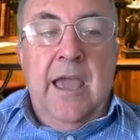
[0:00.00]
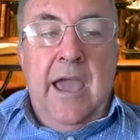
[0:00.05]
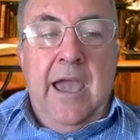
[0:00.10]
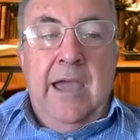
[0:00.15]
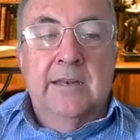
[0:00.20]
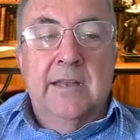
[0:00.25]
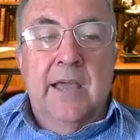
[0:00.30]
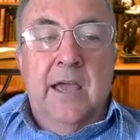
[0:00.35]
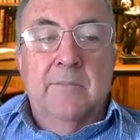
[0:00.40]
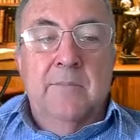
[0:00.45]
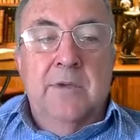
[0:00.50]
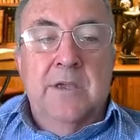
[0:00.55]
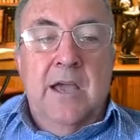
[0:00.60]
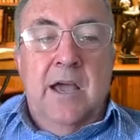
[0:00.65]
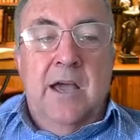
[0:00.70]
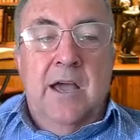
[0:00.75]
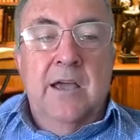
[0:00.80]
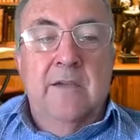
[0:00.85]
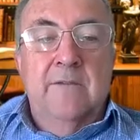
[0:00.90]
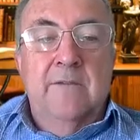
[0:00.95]
and our
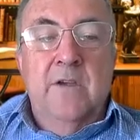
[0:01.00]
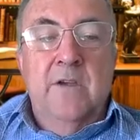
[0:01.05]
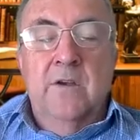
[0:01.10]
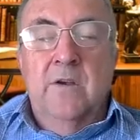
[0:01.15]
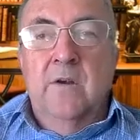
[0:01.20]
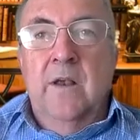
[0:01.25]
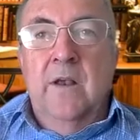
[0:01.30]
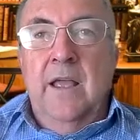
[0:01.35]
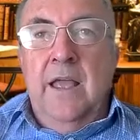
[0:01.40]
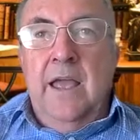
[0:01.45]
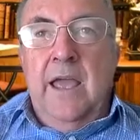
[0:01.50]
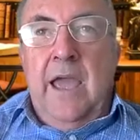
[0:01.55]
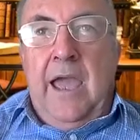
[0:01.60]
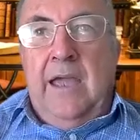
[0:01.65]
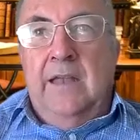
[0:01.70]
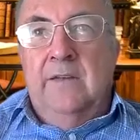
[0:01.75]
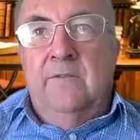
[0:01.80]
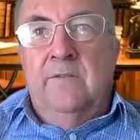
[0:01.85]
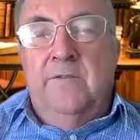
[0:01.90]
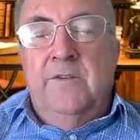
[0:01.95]
behavior
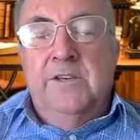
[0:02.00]
and